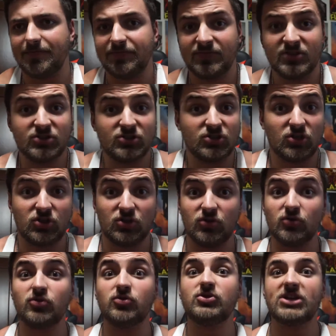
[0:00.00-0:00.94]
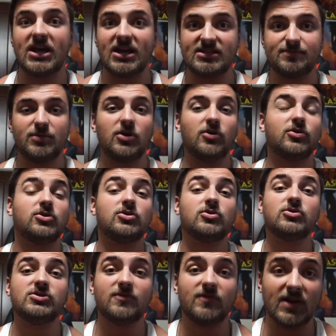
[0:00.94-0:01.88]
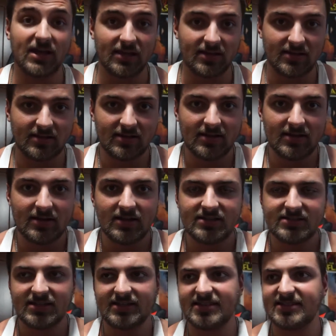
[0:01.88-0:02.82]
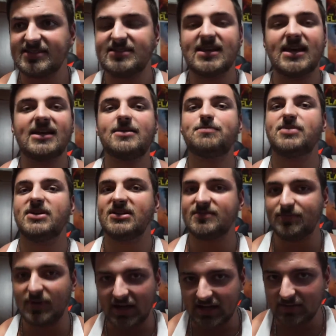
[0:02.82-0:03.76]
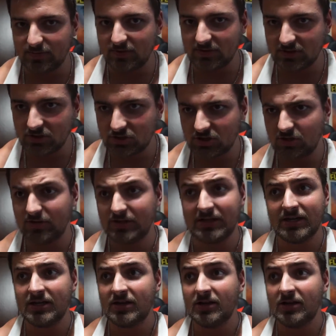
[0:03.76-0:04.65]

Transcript: Just a huge expo, huge event. It's like the second biggest bodybuilding show, and